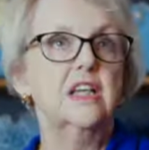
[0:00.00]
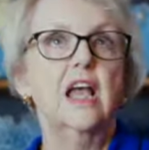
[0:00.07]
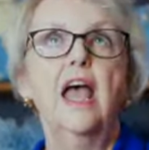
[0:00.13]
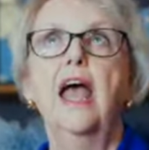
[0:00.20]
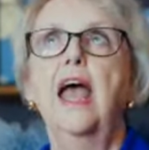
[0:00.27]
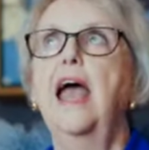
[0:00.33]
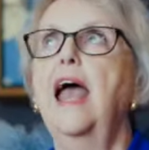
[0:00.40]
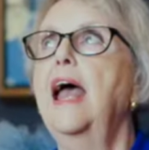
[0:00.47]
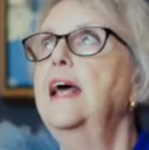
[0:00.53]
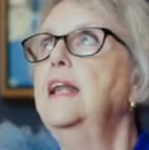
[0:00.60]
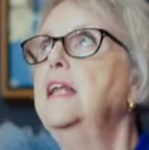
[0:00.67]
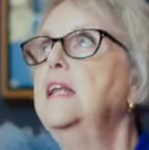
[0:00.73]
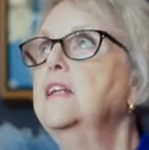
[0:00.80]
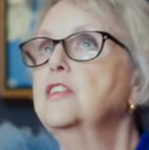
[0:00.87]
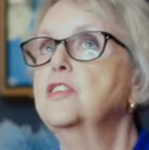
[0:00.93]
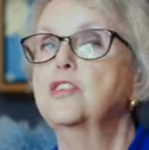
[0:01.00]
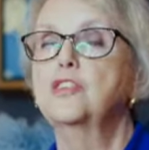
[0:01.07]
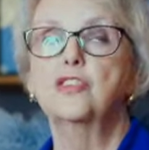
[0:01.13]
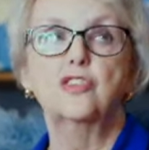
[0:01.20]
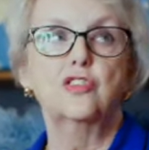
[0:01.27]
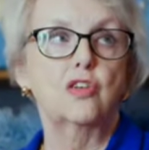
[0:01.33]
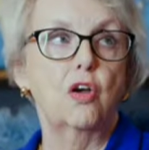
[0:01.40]
chicken. And it is
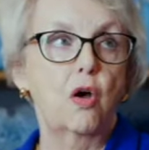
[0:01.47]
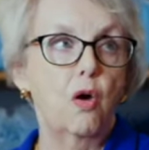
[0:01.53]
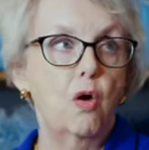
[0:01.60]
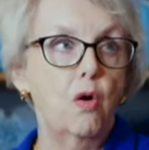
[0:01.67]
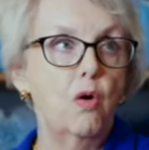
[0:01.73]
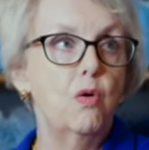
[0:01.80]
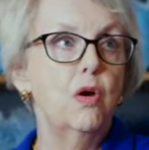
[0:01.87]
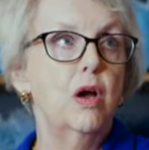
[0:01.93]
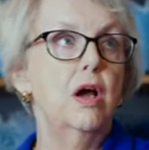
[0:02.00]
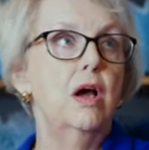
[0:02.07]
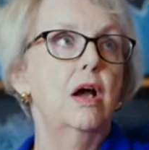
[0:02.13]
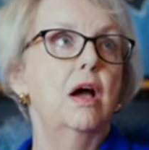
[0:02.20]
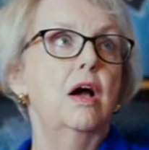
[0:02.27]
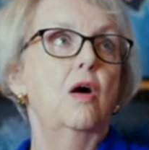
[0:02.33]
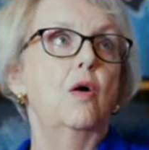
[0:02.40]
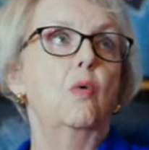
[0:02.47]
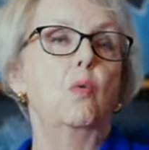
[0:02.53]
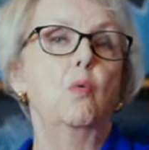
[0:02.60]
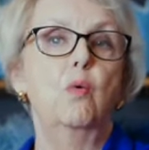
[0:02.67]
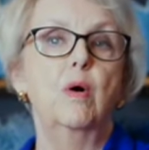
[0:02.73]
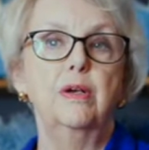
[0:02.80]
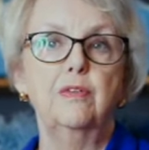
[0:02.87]
so
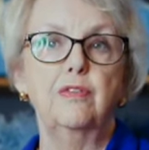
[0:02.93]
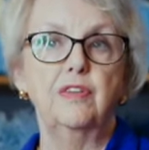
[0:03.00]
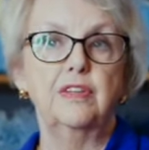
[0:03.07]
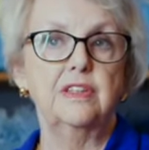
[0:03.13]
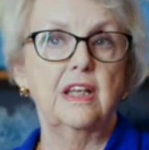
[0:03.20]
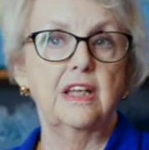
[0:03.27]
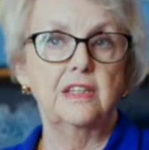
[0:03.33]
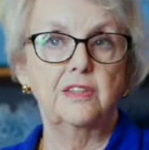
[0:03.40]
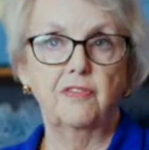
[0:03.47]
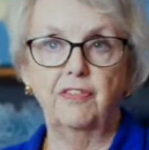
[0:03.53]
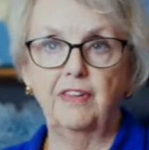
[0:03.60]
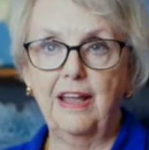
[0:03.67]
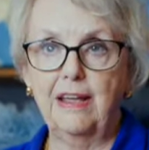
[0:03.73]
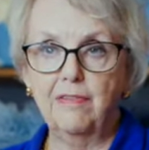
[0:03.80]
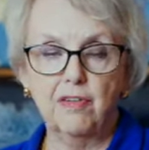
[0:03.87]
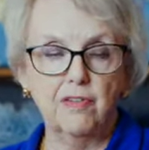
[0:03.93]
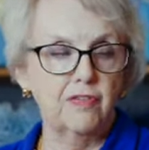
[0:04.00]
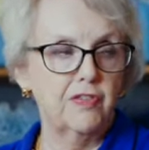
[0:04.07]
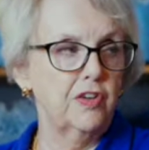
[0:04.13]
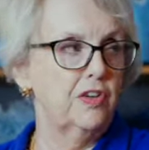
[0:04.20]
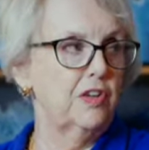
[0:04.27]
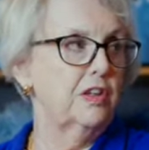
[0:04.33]
wonderful. It's
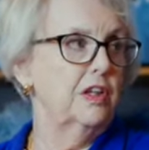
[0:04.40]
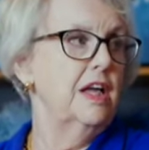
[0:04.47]
flavorful.